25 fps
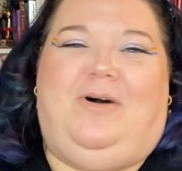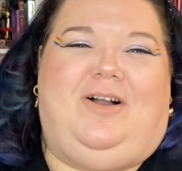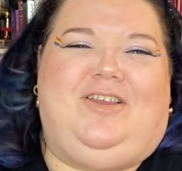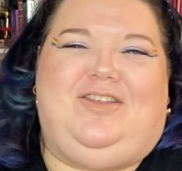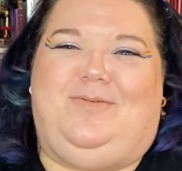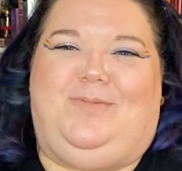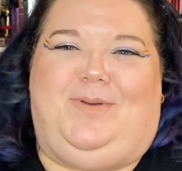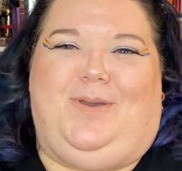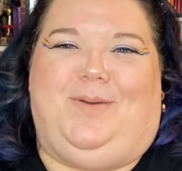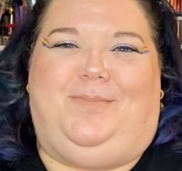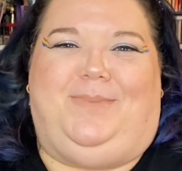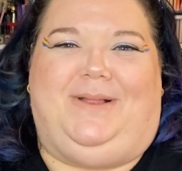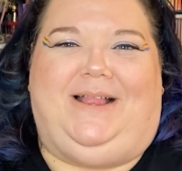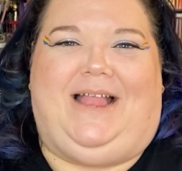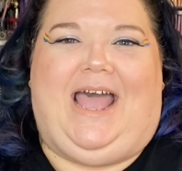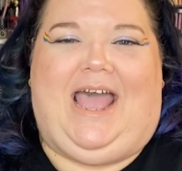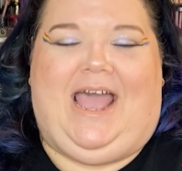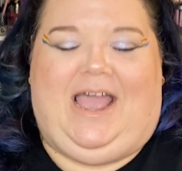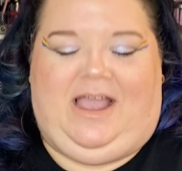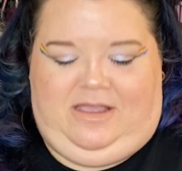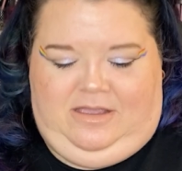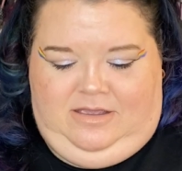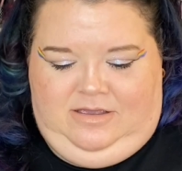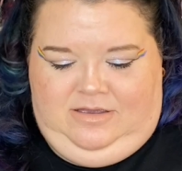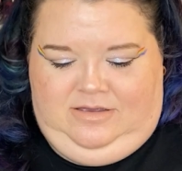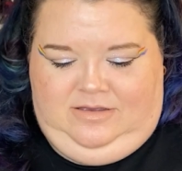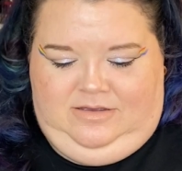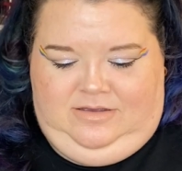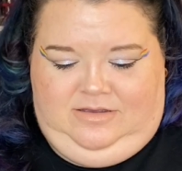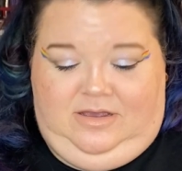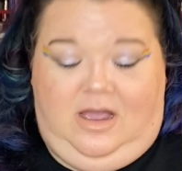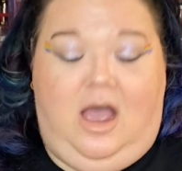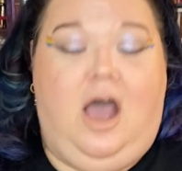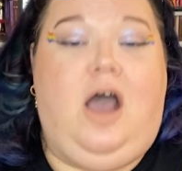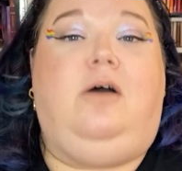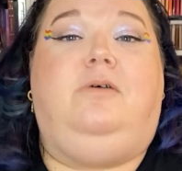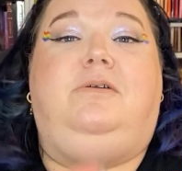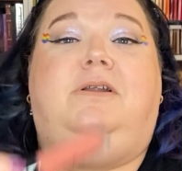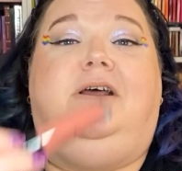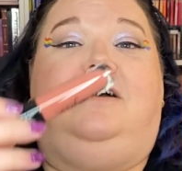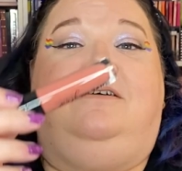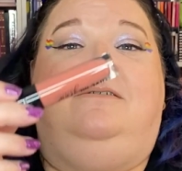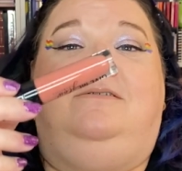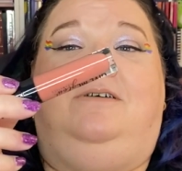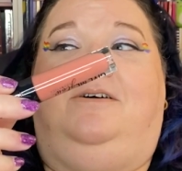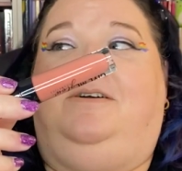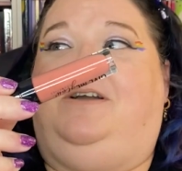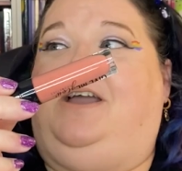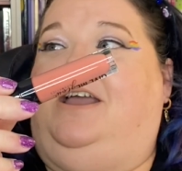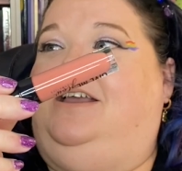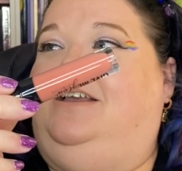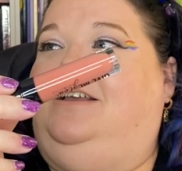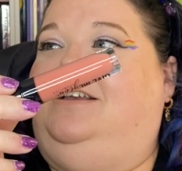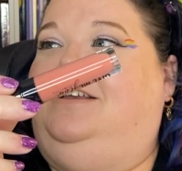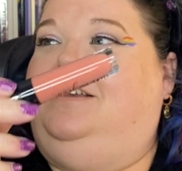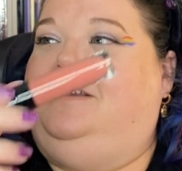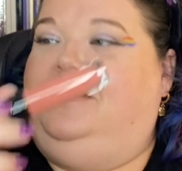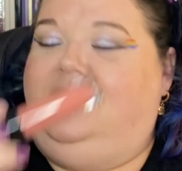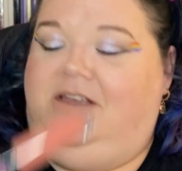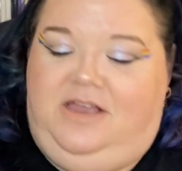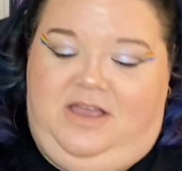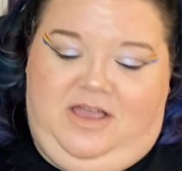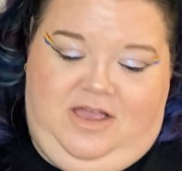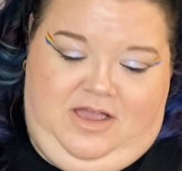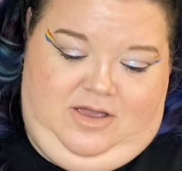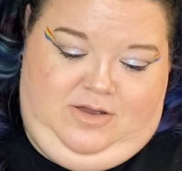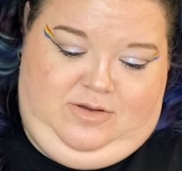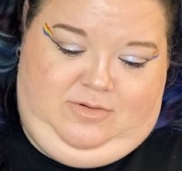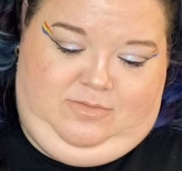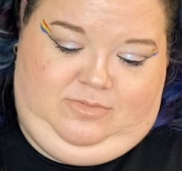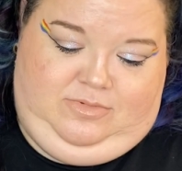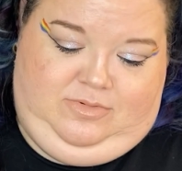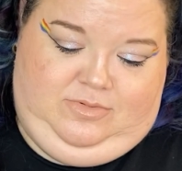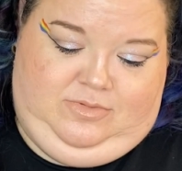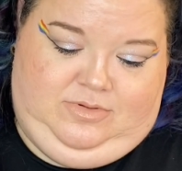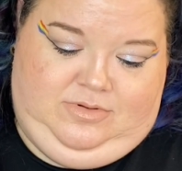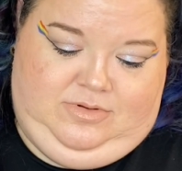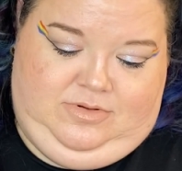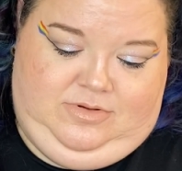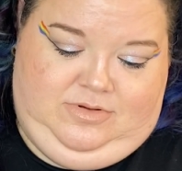Watch it be black. Oh, no. Okay. Ooh.